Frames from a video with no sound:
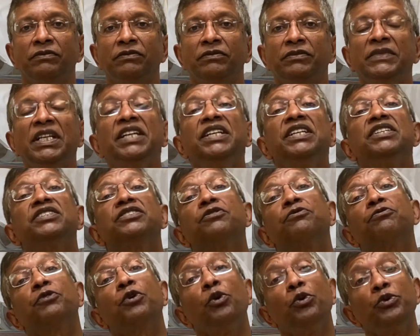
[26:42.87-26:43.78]
Then it's
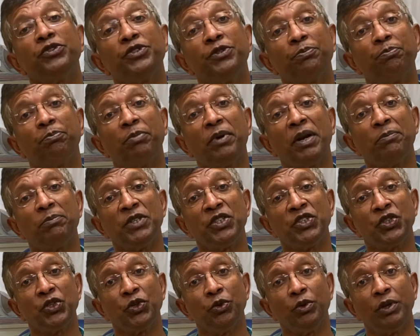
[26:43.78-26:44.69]
of course
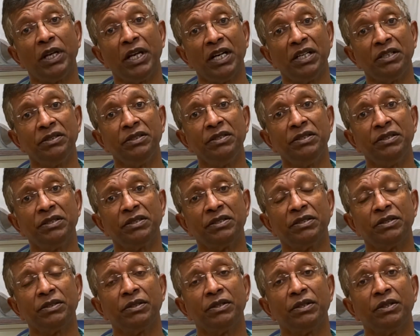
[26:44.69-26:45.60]
premature lungs,
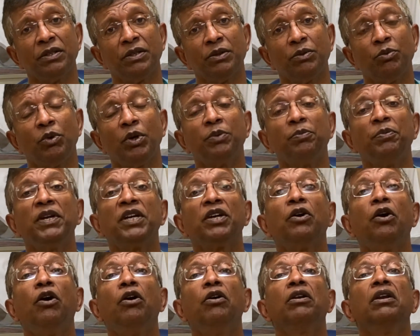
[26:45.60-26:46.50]
what we
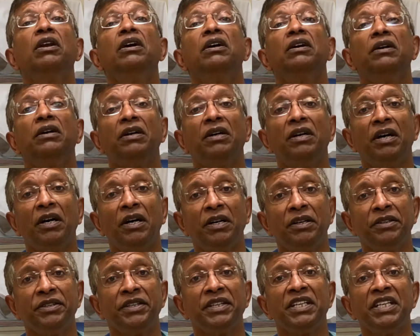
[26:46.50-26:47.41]
call
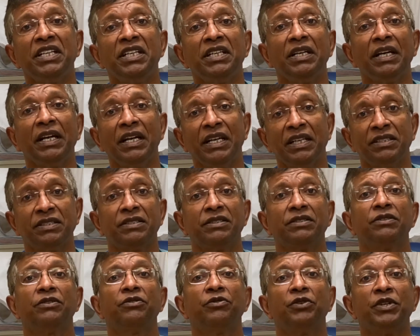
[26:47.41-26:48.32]

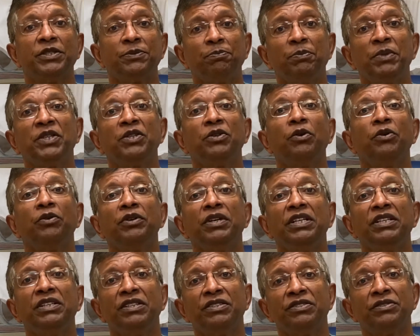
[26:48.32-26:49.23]
RDS,
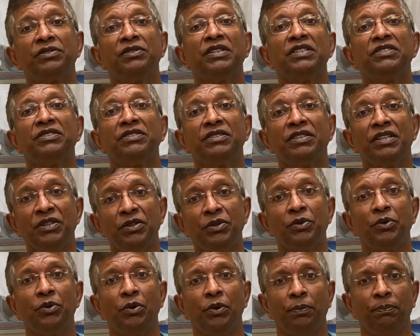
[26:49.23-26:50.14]
respiratory distress
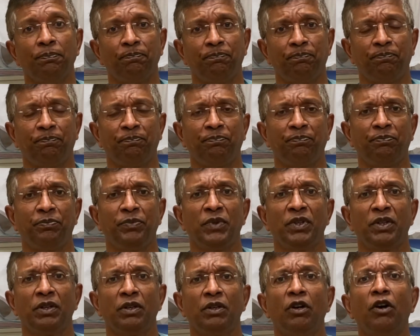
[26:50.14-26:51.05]
syndrome,
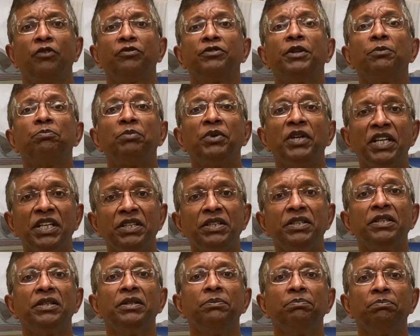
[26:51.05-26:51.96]
of the
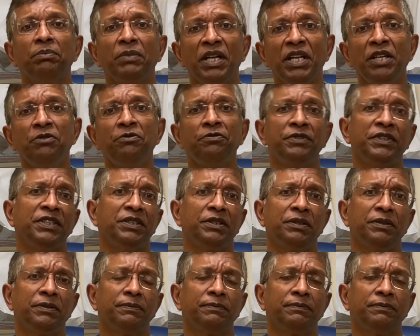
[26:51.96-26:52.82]
preterm infant.